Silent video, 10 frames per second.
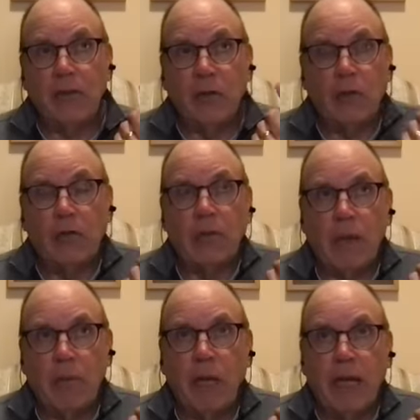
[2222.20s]
focused on my
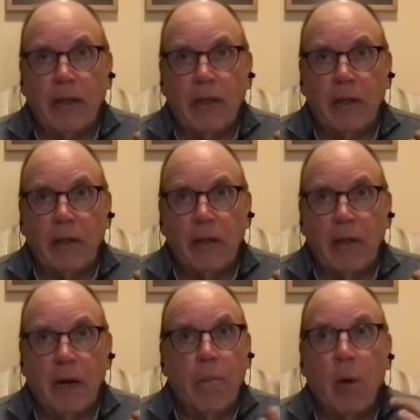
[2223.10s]
breath
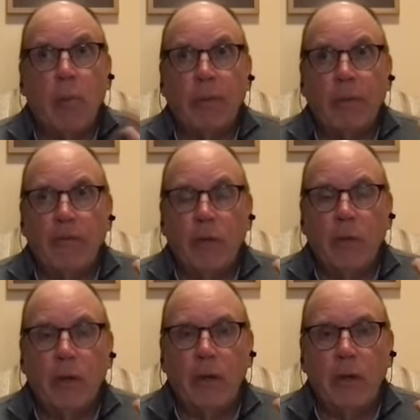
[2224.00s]
a moment
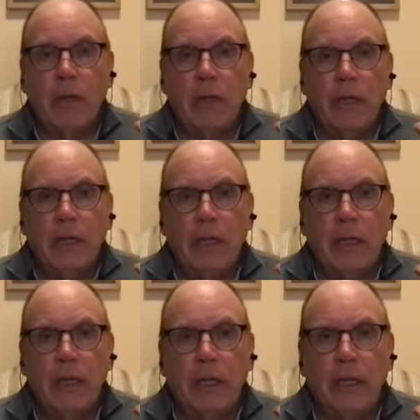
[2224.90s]
before.
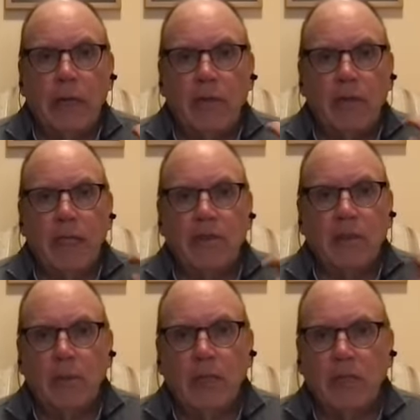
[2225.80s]
It was like
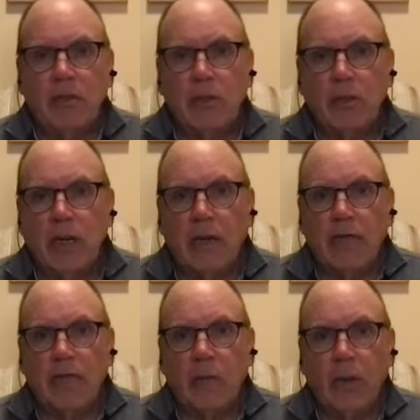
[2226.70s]
somebody just turned
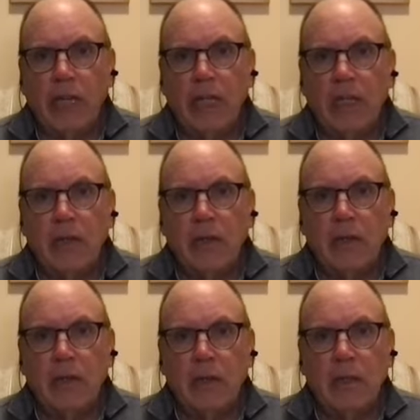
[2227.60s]
off the radio.
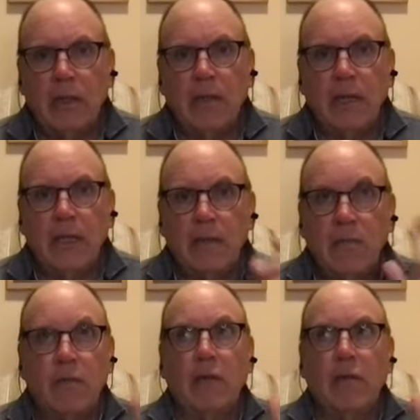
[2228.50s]
You know, that's
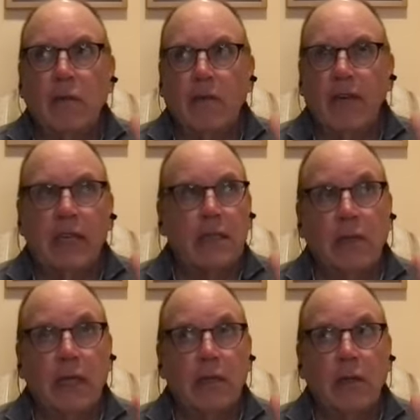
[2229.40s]
that effect of
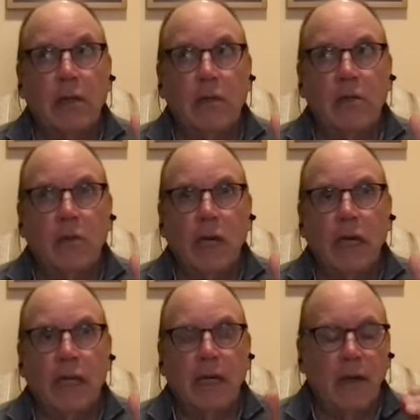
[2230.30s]
like, oh, it's
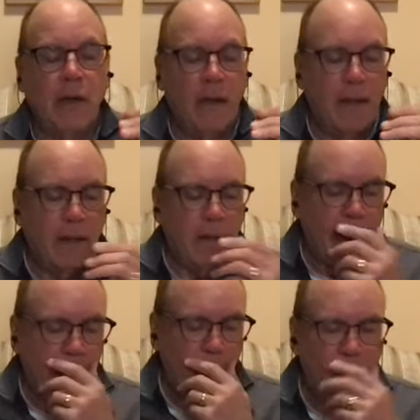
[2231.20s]
quiet now,
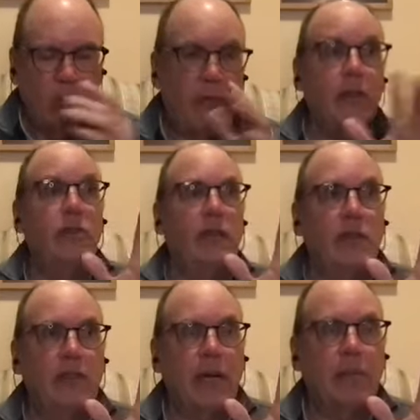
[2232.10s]
or the refrigerator
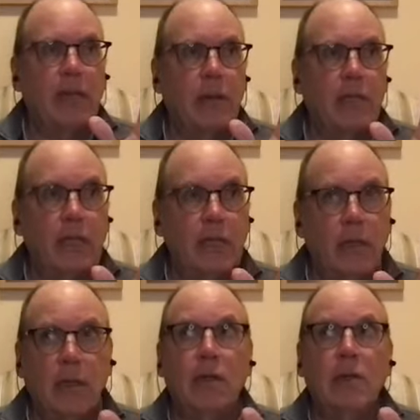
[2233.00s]
stops humming. You
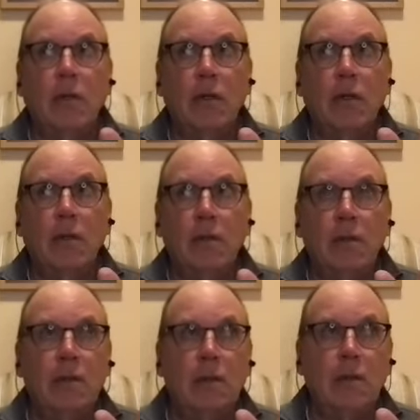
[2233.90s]
know, like, oh.
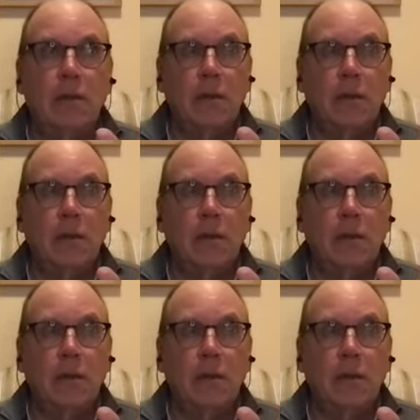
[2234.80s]
oh.